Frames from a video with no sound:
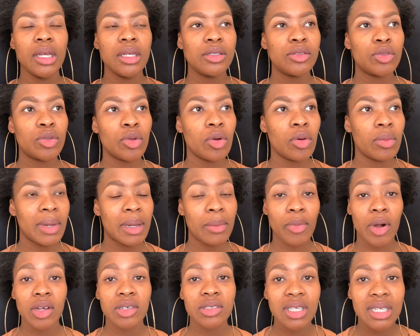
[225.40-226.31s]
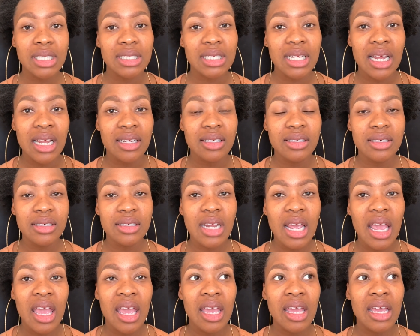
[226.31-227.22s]
So my brows are done,
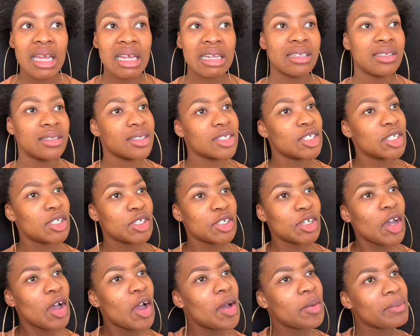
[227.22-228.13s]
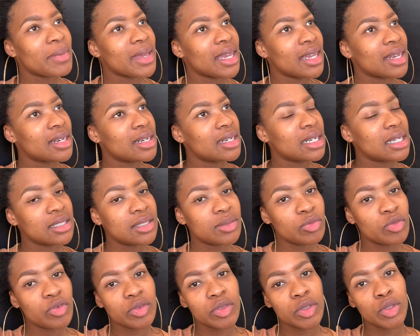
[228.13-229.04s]
and yeah man, let's
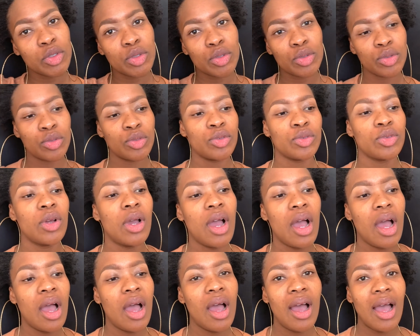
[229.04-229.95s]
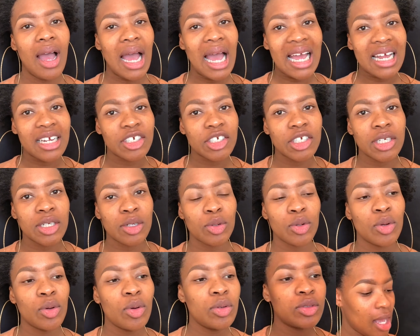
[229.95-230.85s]
move on to
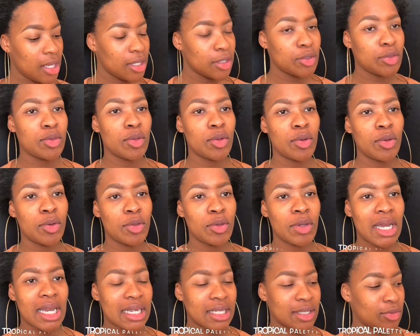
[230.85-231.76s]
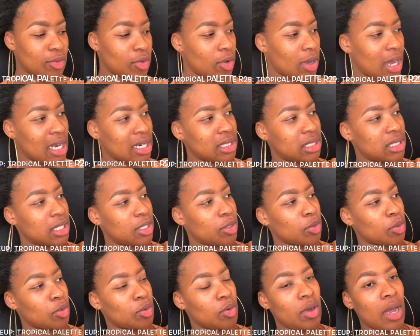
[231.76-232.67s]
eyeshadow. So you guys, for
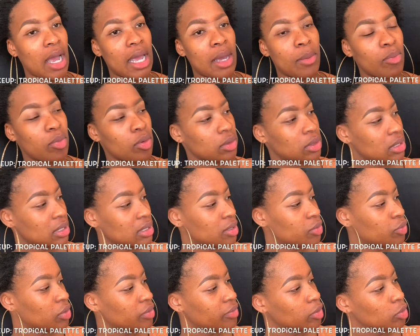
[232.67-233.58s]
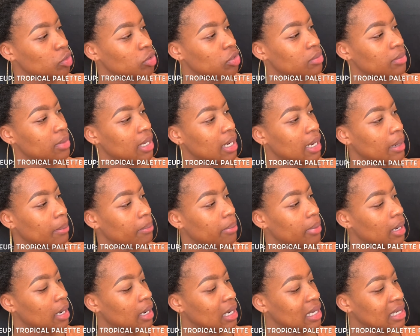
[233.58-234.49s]
eyeshadow I bought this Revolution Makeup
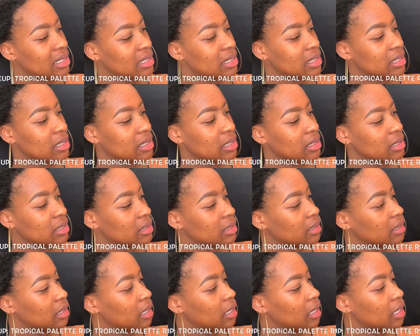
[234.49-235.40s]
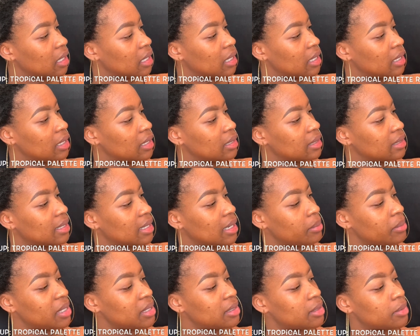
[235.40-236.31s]
London
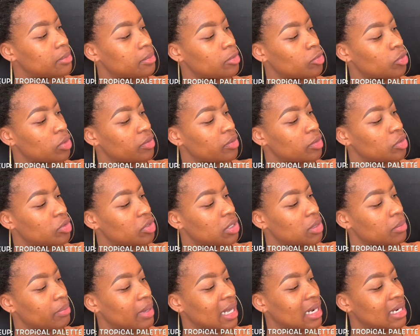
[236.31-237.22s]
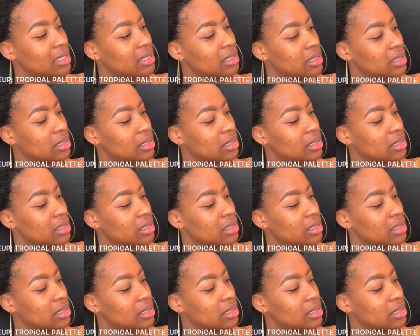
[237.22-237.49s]
Temix Revolution palette.